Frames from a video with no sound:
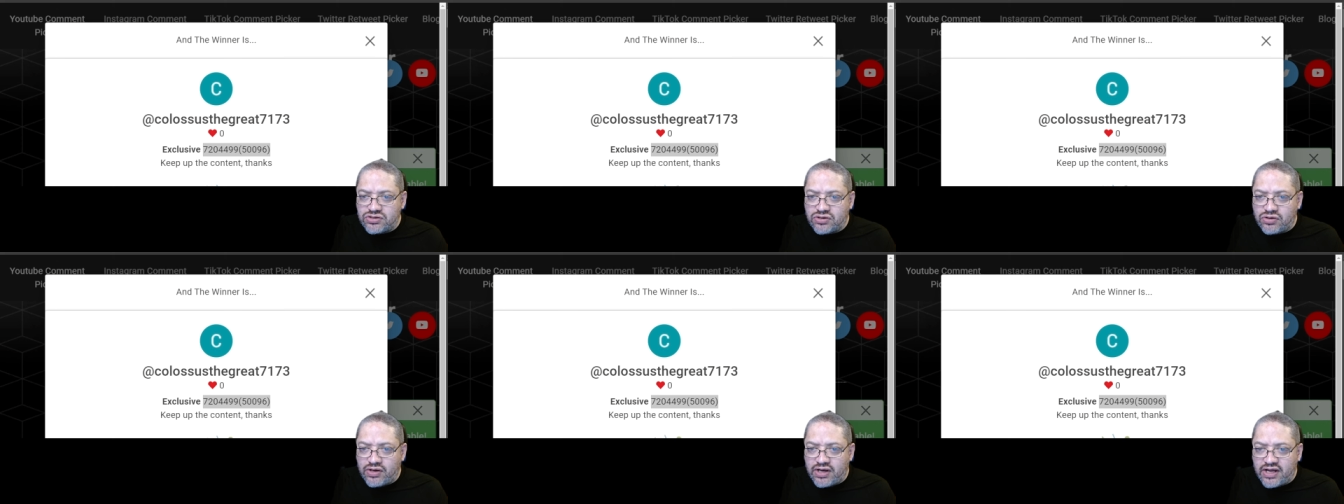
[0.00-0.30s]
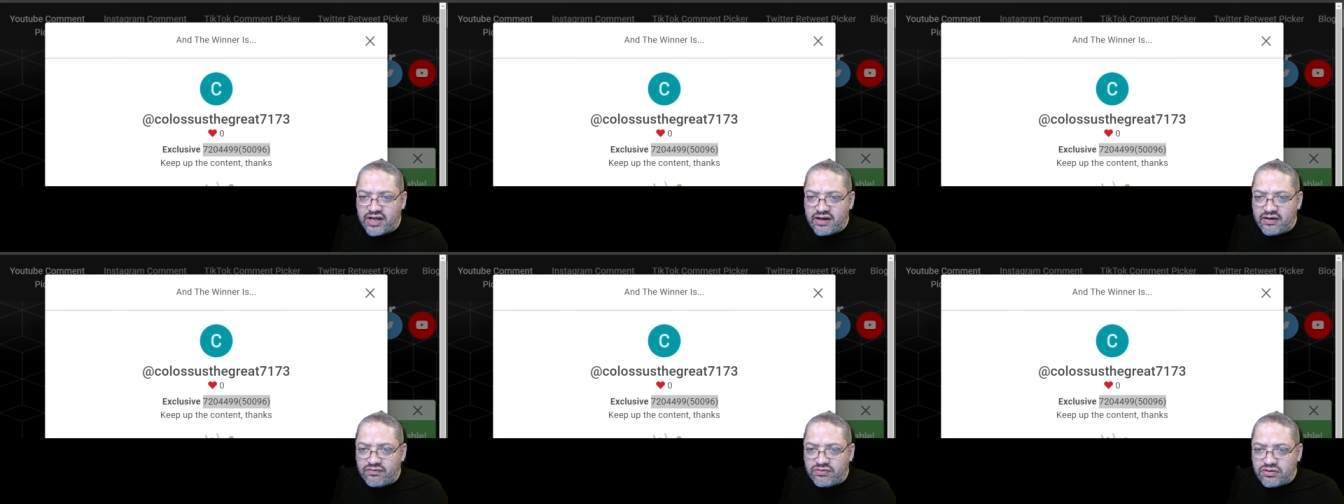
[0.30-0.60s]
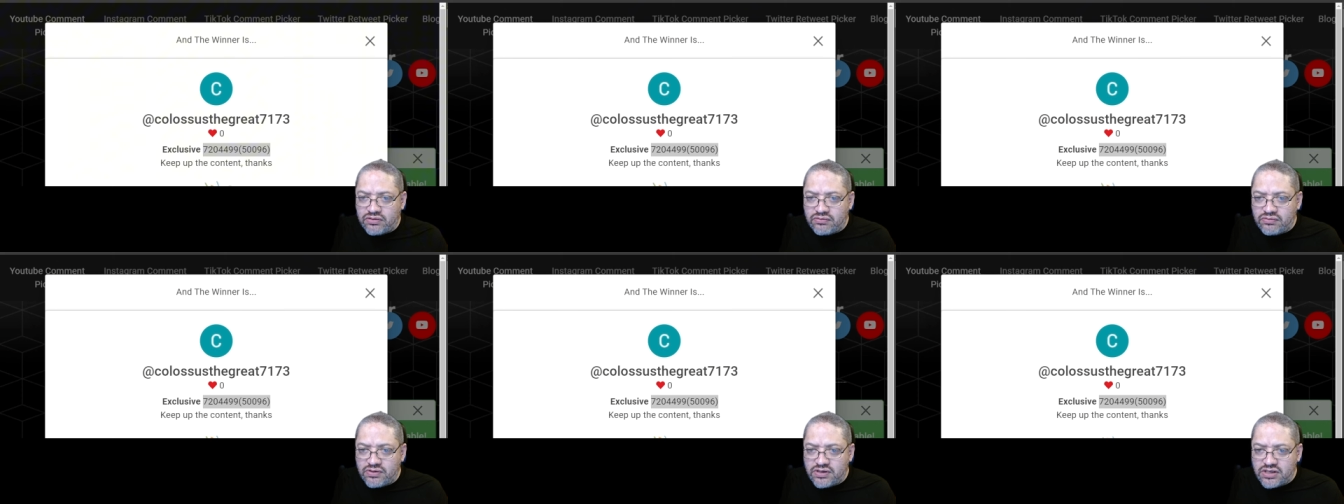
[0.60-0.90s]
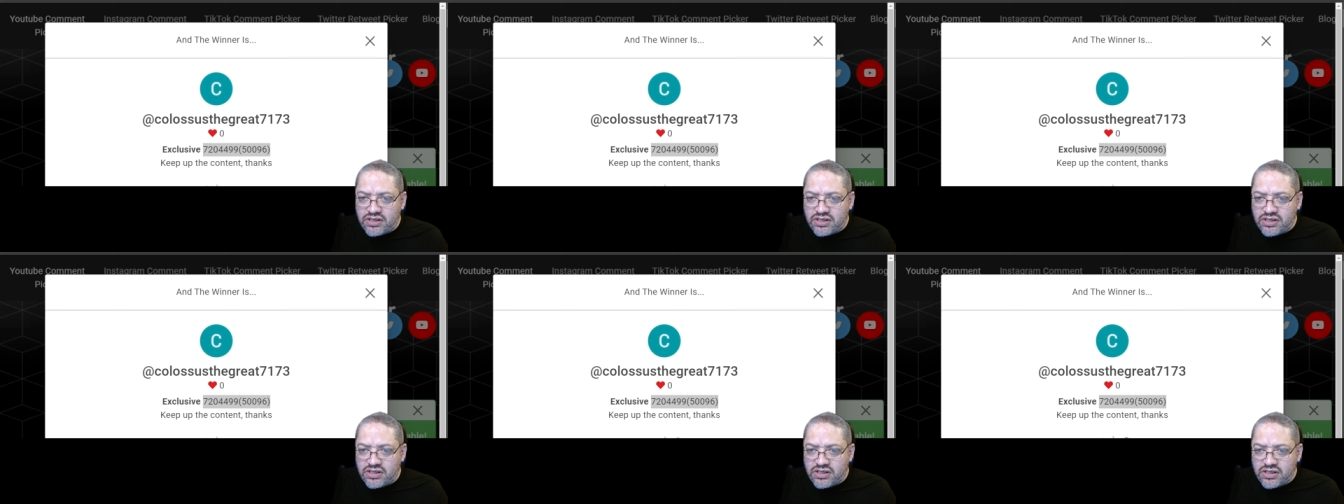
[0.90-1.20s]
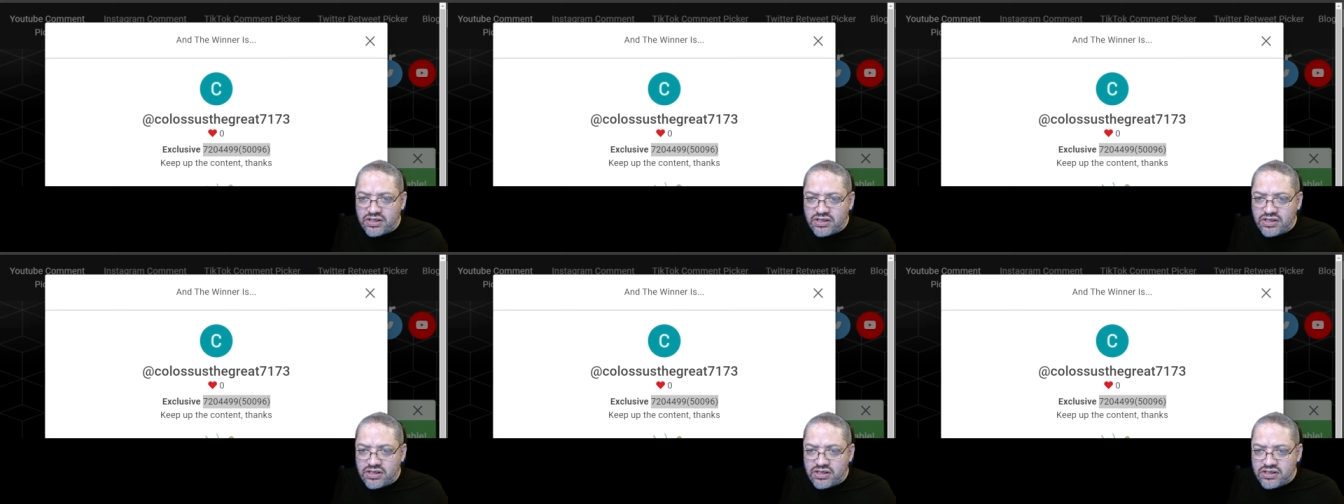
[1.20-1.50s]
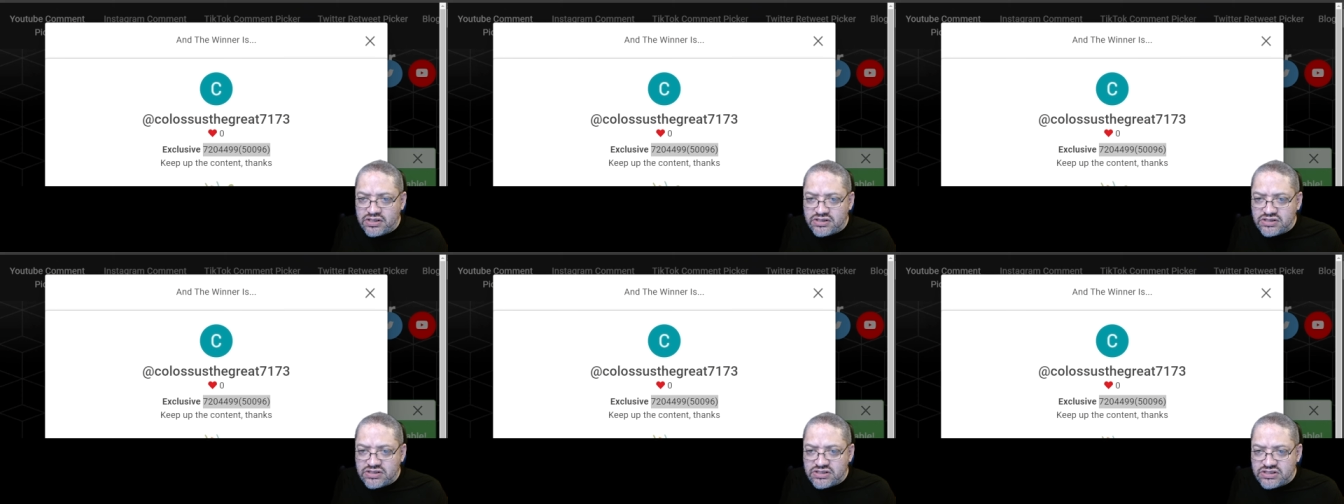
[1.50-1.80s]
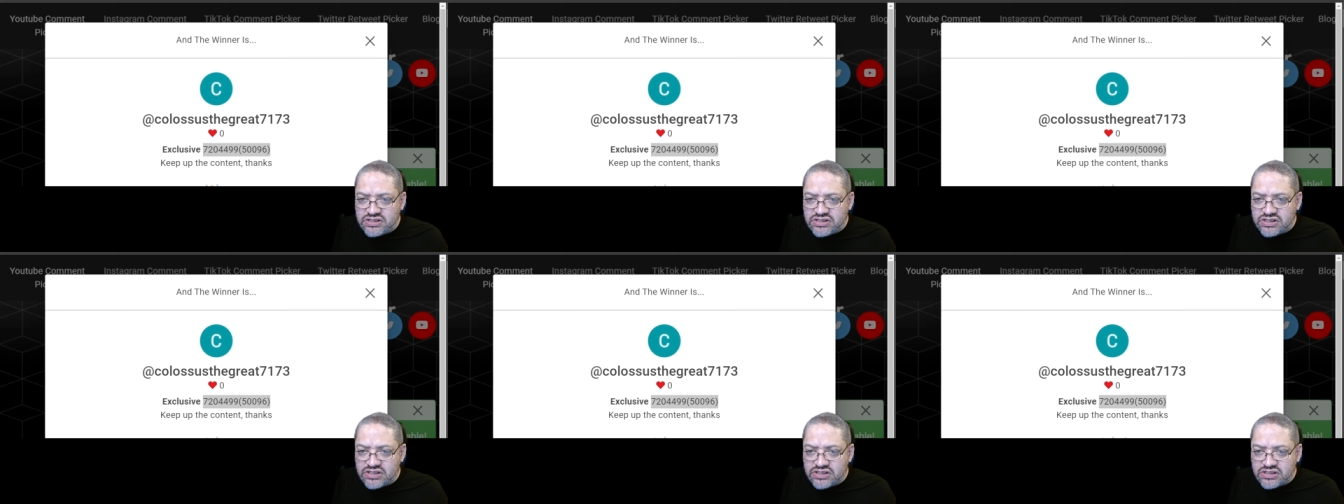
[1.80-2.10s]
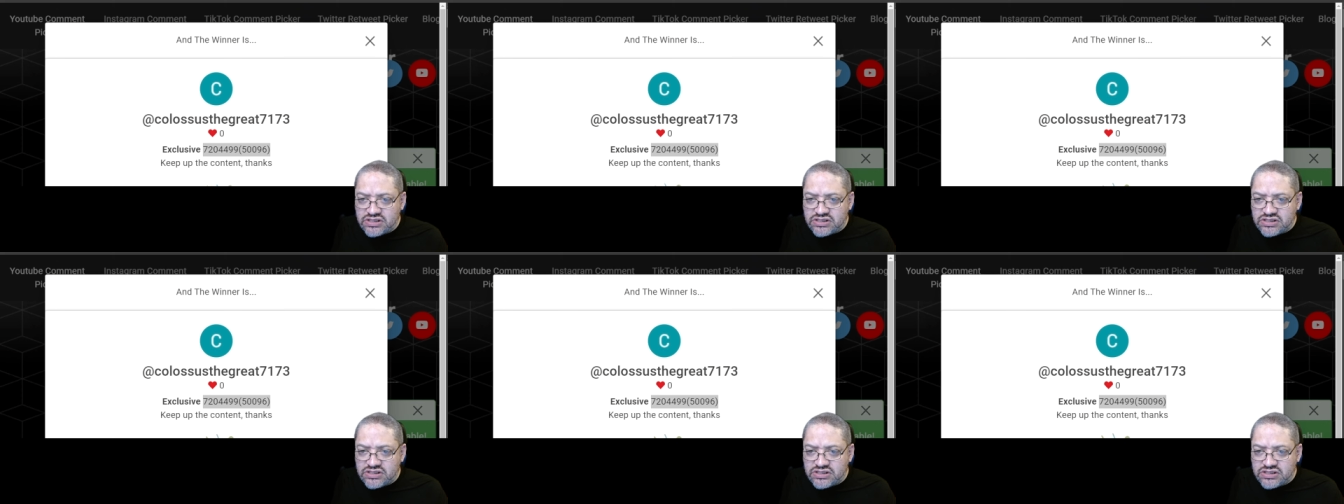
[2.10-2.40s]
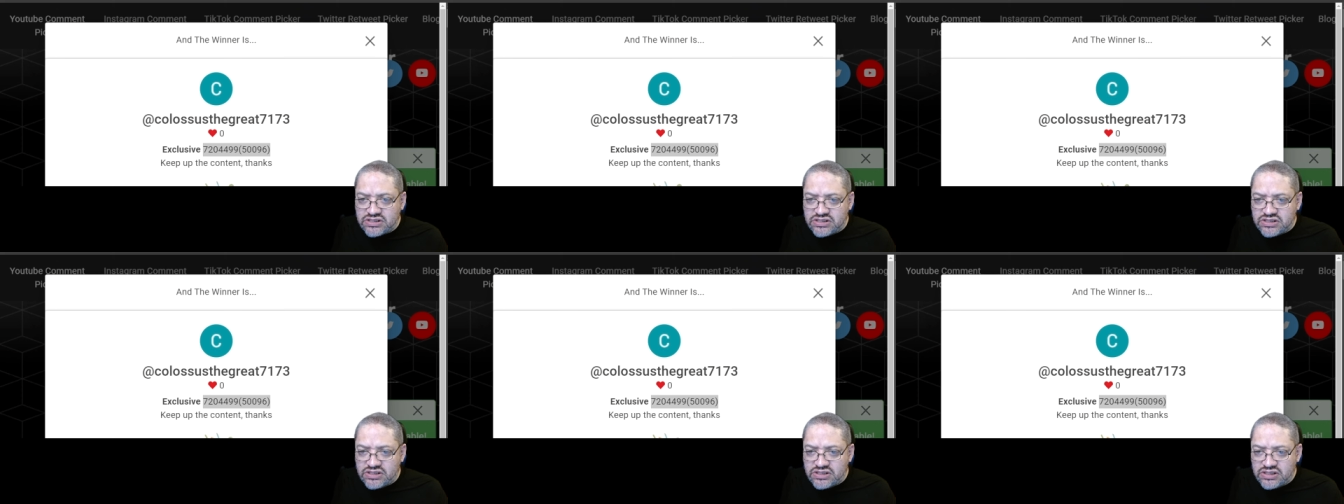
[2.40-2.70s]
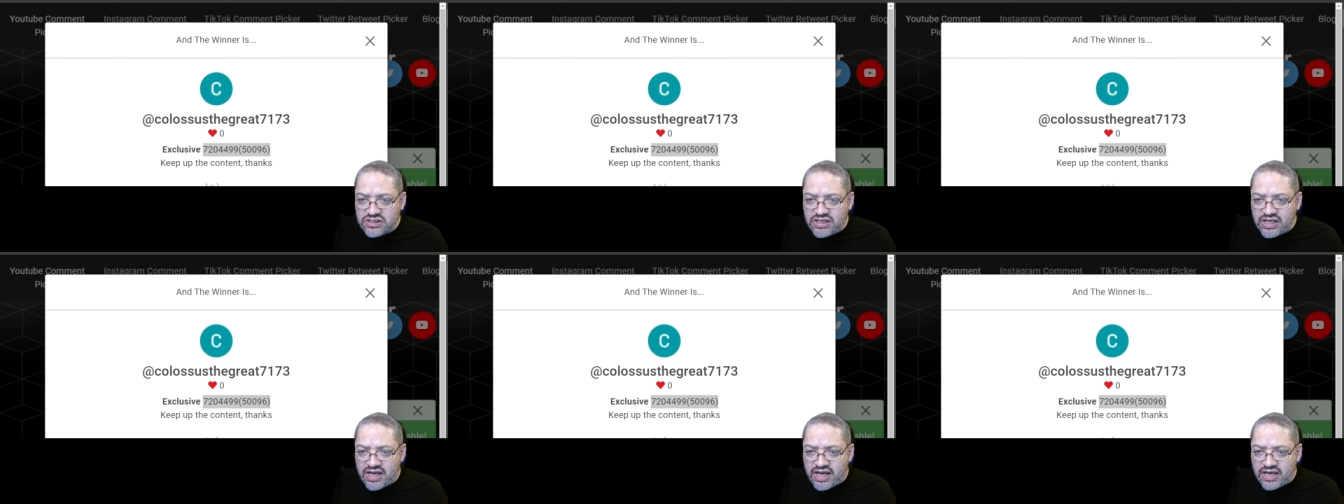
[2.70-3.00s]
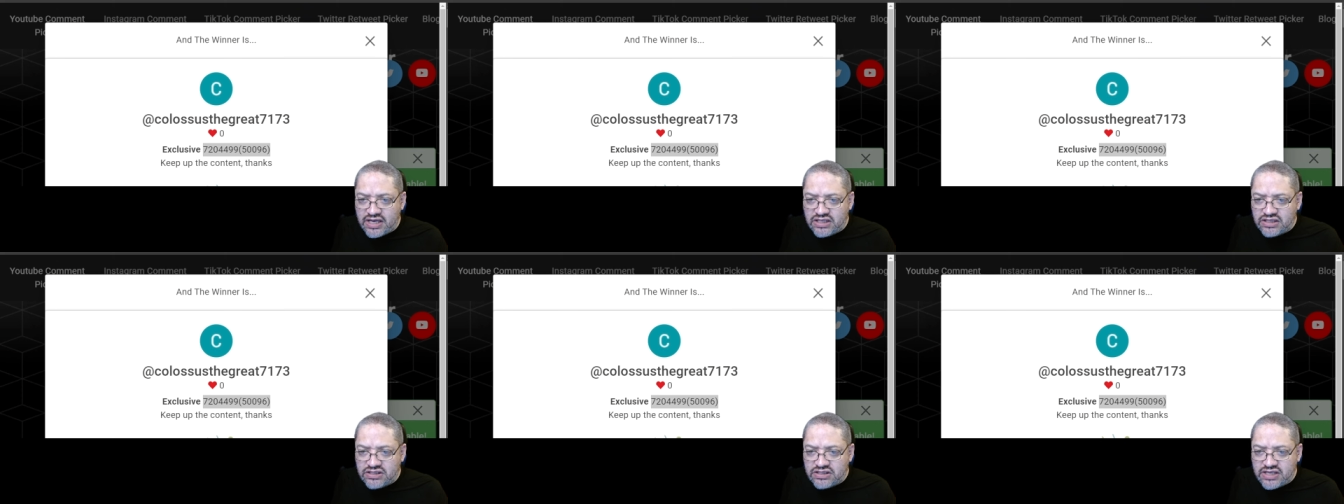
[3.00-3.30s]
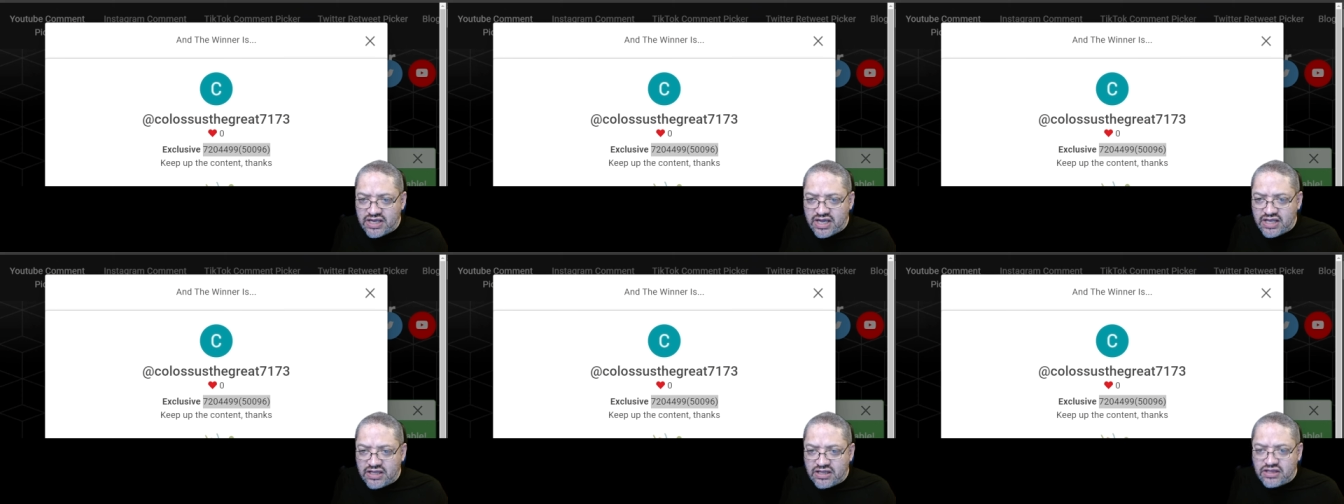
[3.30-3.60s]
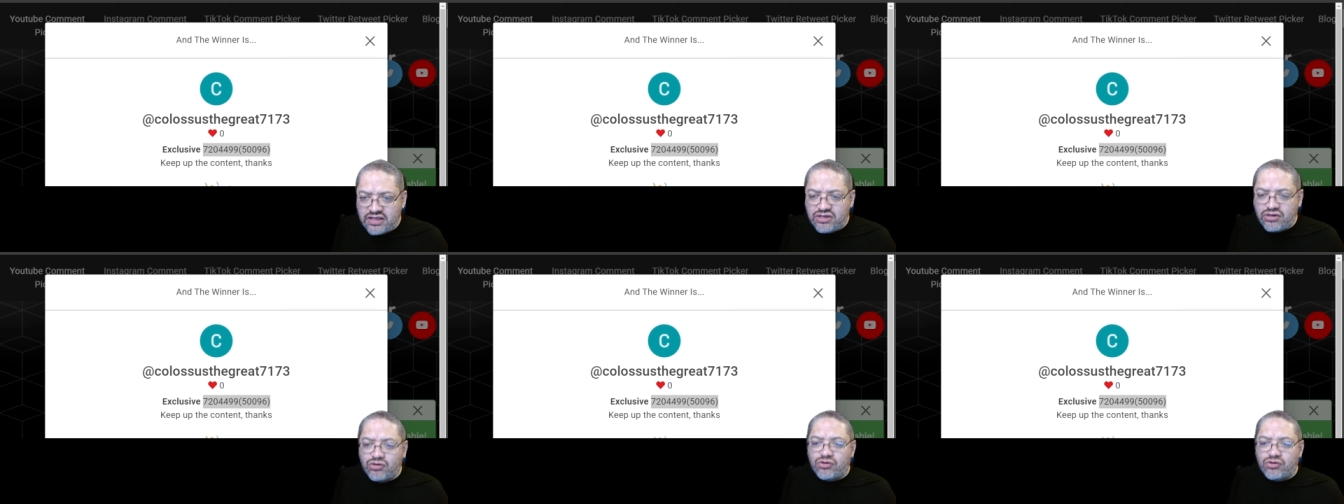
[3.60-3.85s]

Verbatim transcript: So I have three, six, nine, ten.